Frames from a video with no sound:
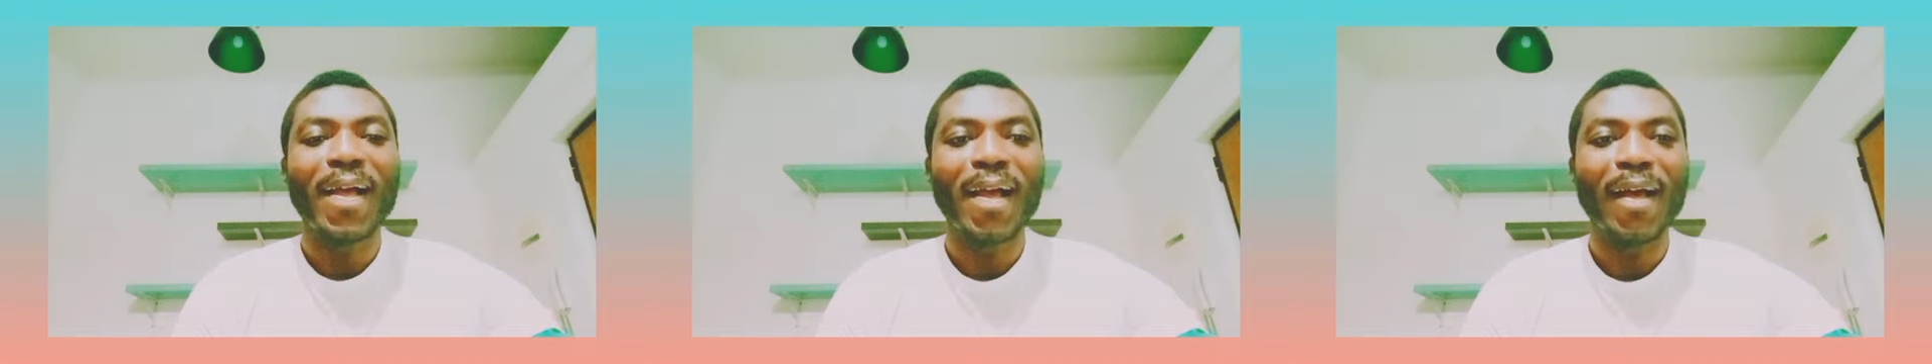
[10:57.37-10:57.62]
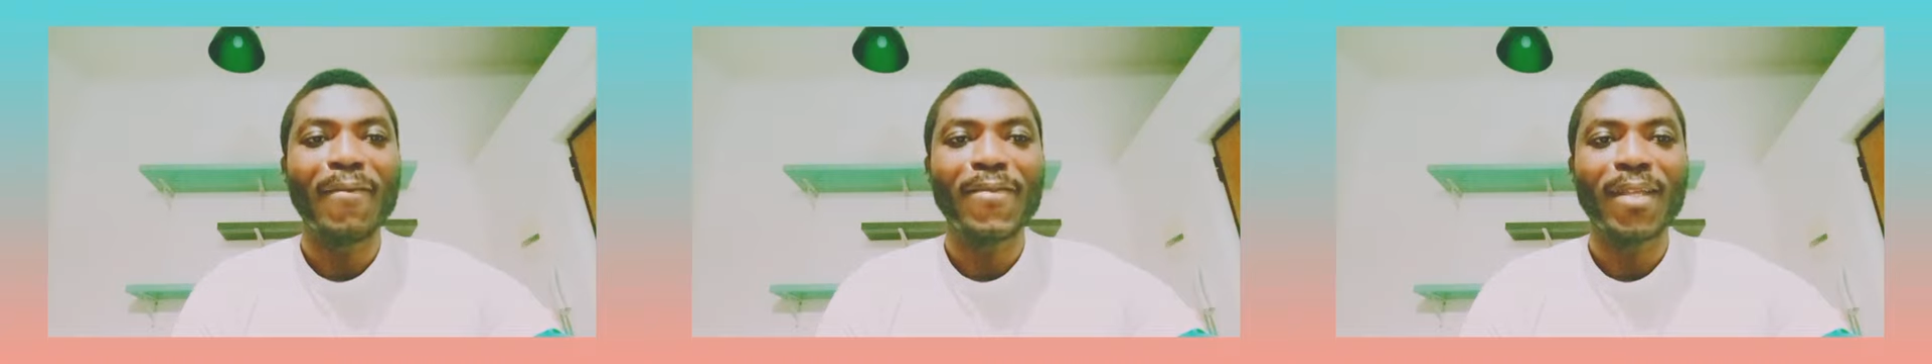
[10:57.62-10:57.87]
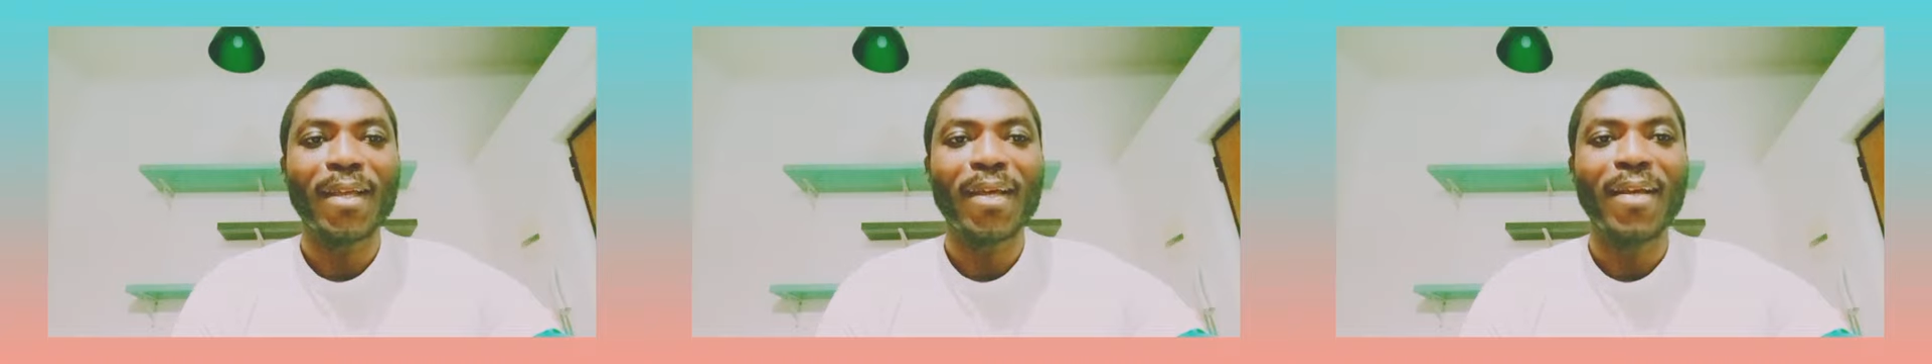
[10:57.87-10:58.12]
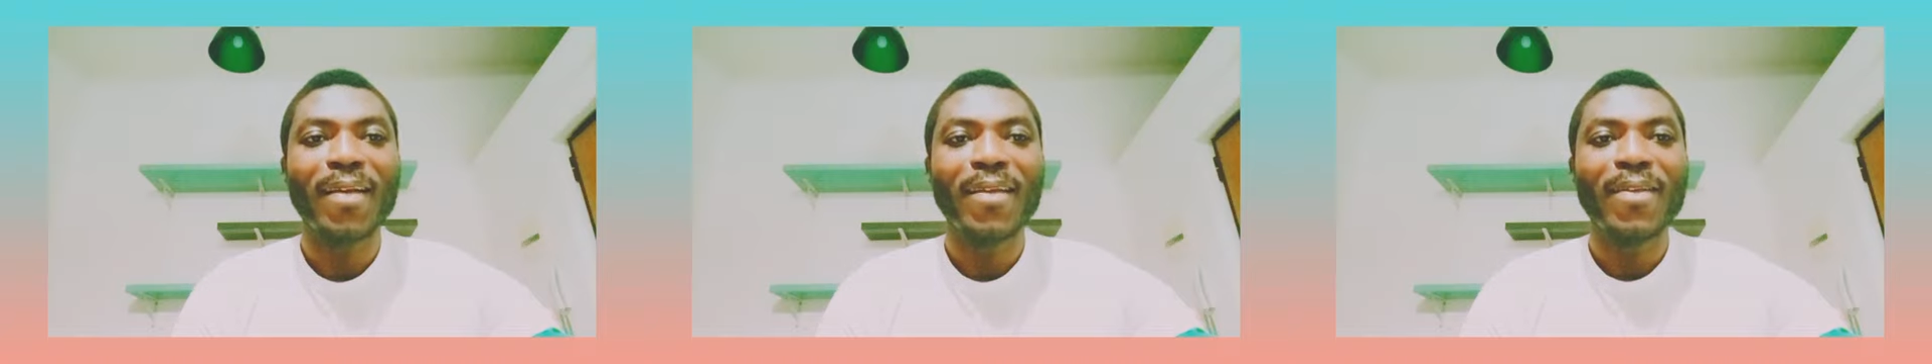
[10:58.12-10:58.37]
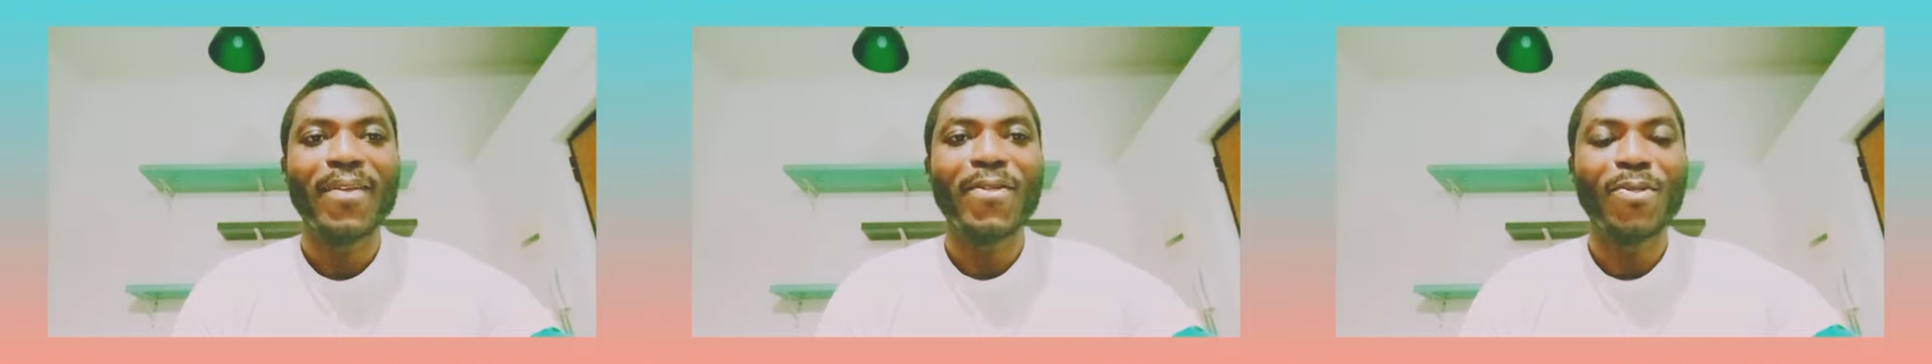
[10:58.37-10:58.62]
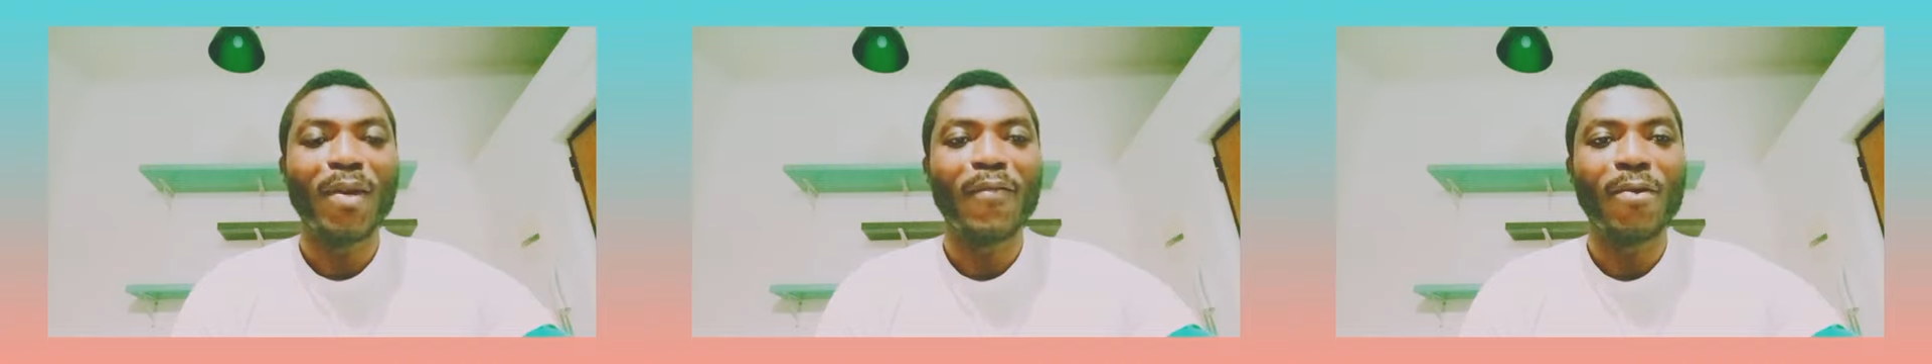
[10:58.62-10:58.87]
after
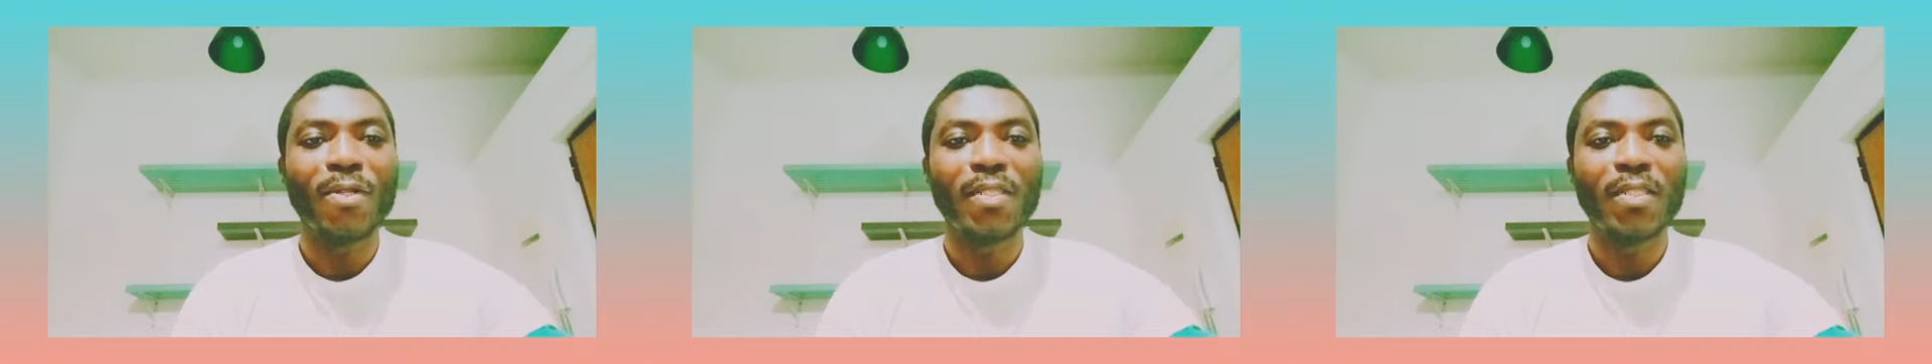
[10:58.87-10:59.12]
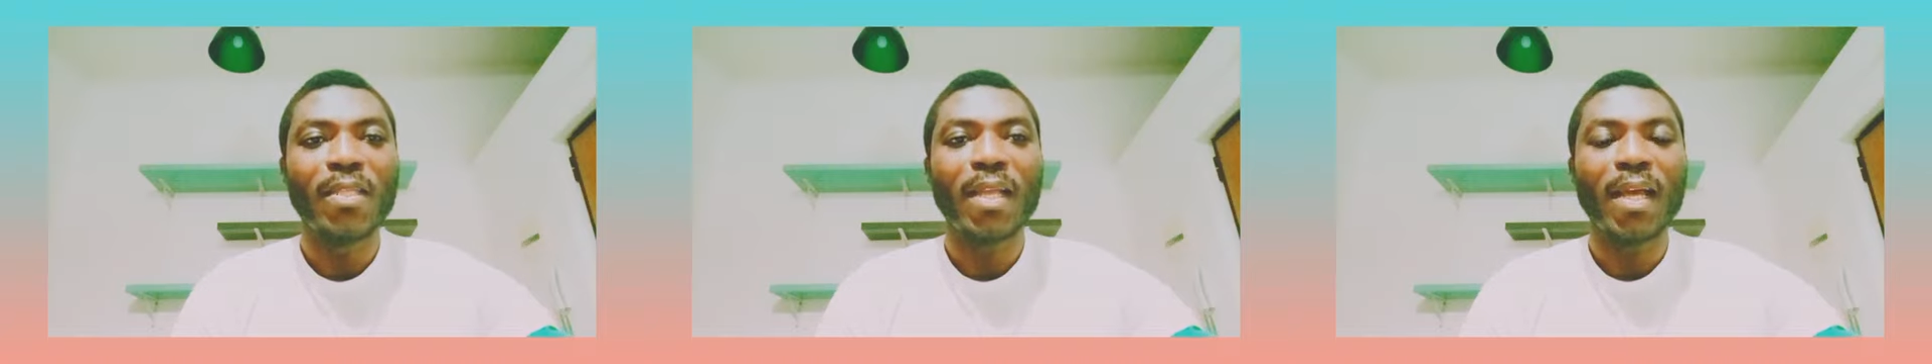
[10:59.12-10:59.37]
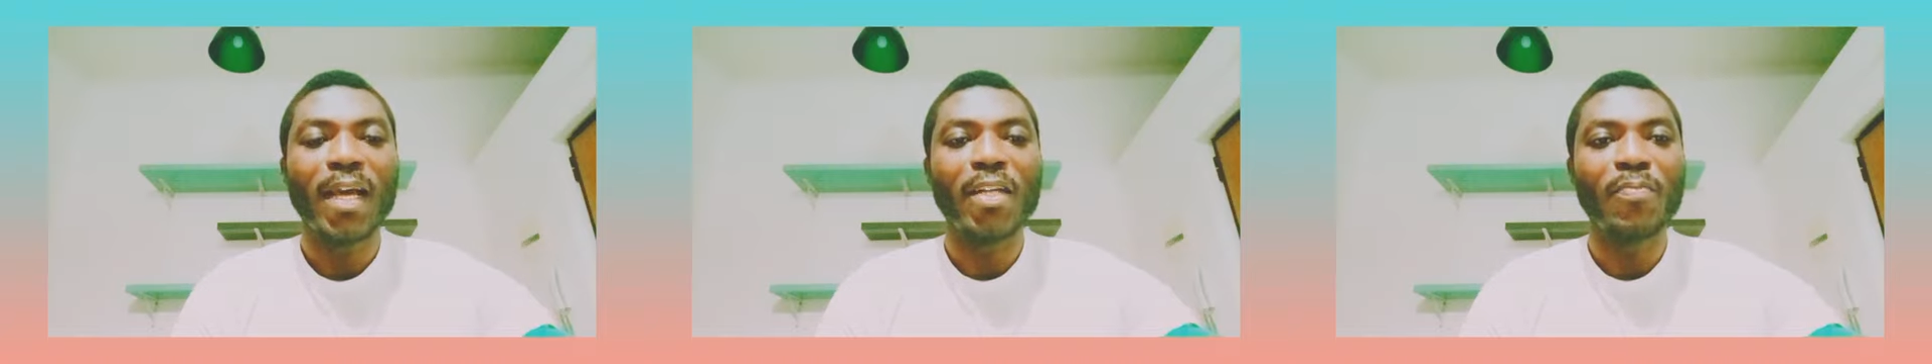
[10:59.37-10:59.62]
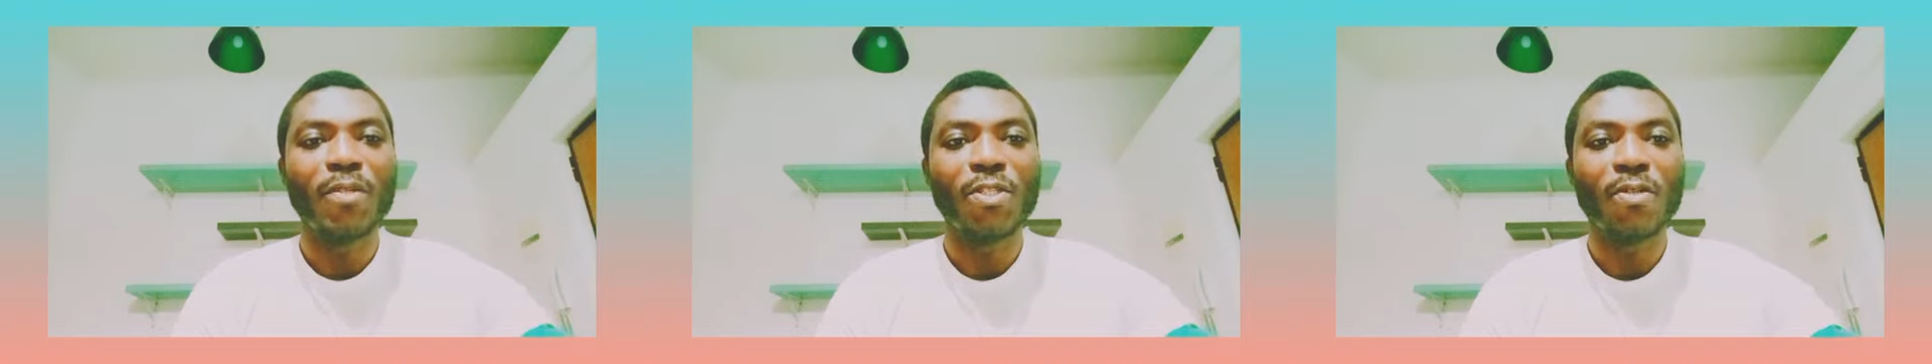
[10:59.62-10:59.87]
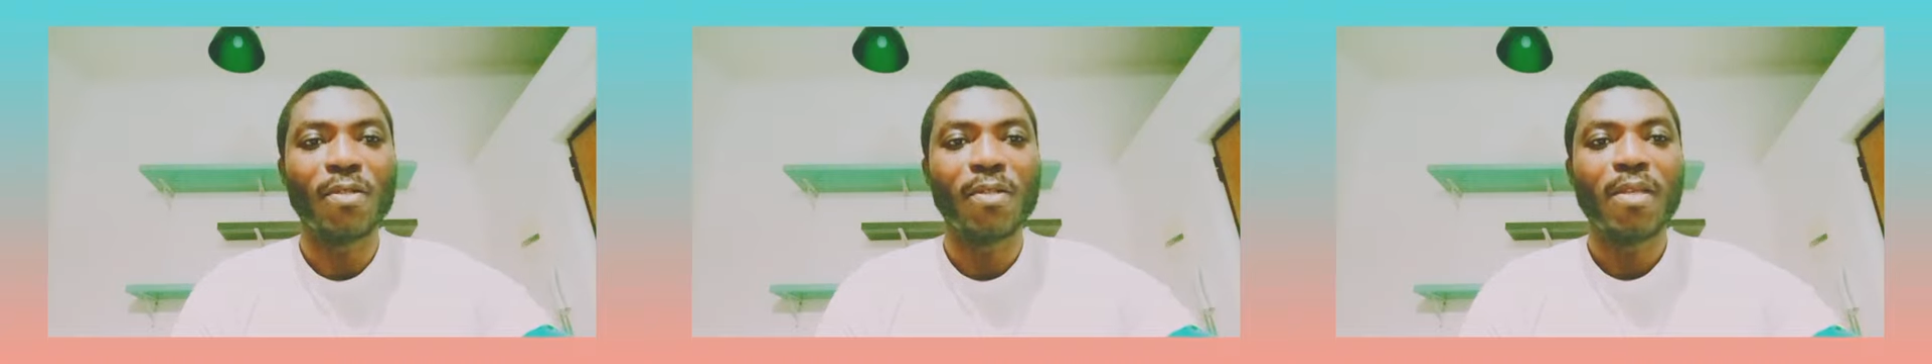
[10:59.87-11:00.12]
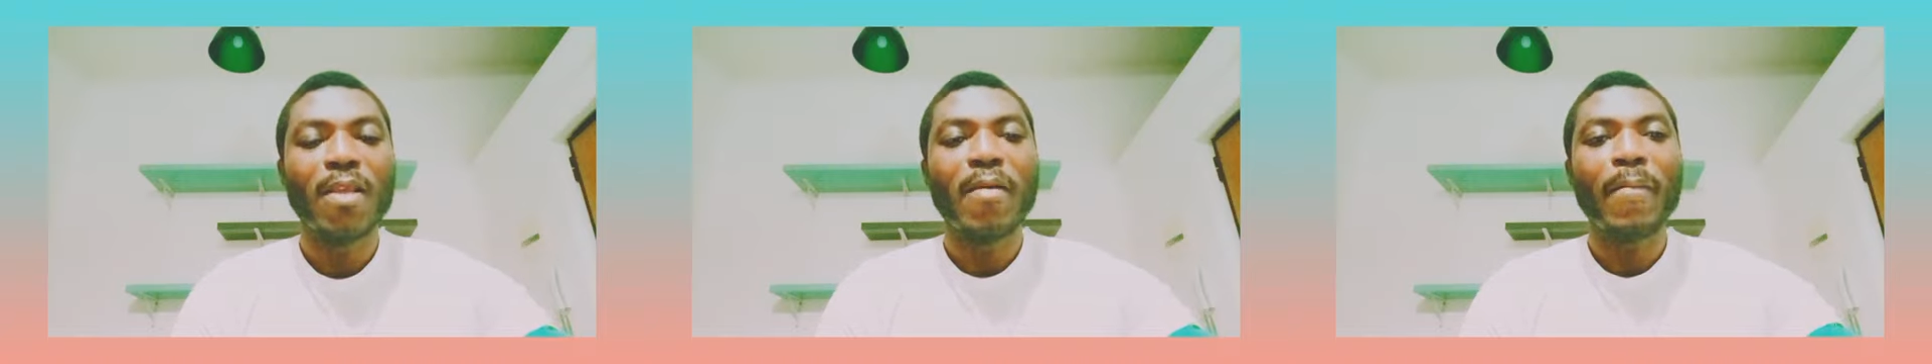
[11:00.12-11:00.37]
you have gotten admission.
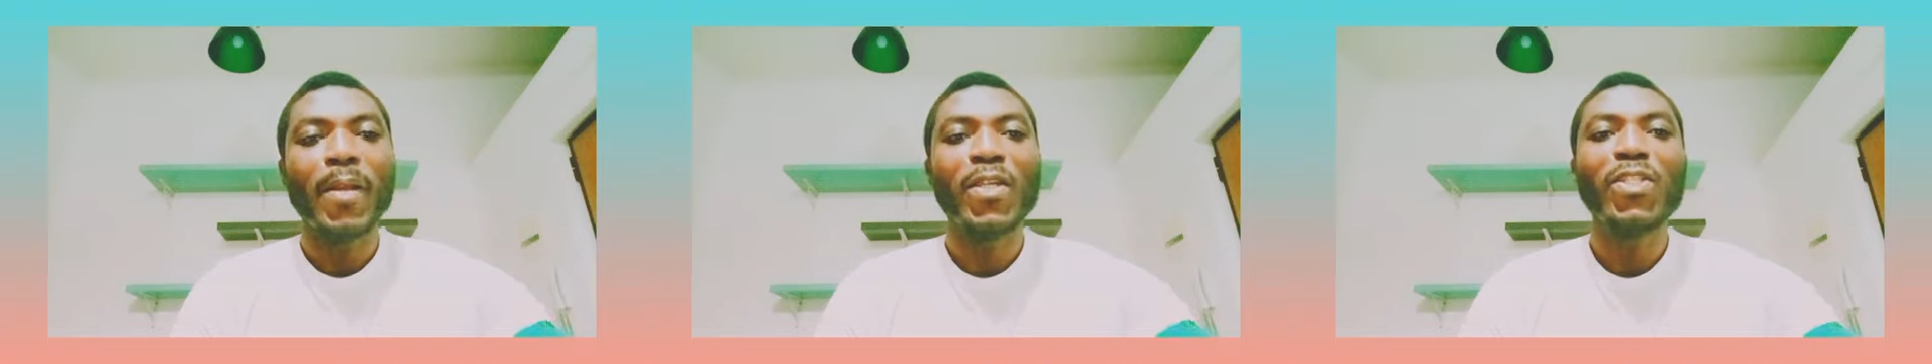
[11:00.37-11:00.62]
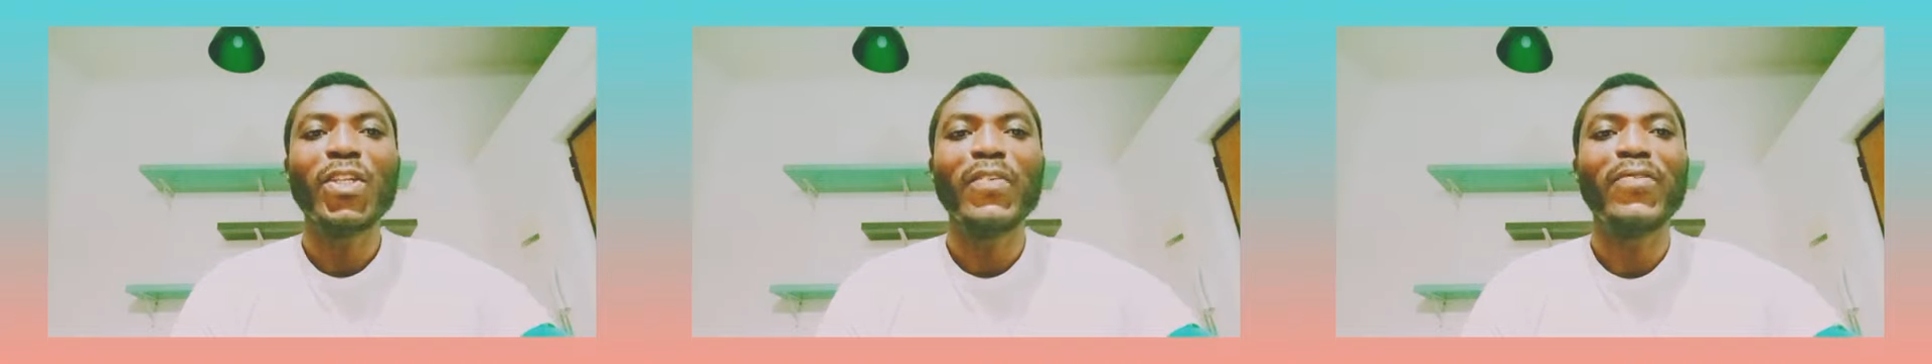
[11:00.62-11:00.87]
Please, if